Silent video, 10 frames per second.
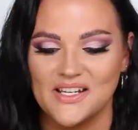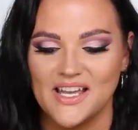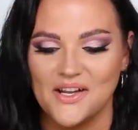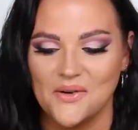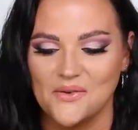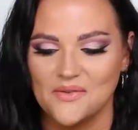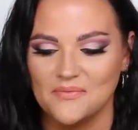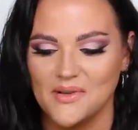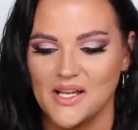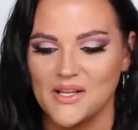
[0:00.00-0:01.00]
and how
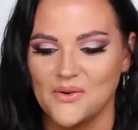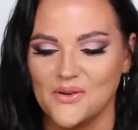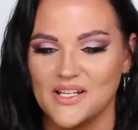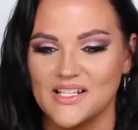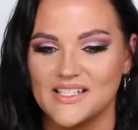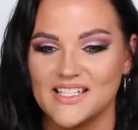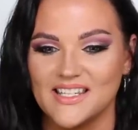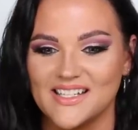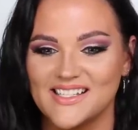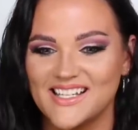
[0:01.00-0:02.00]
I already did
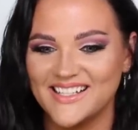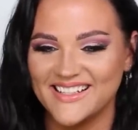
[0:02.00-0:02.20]
this.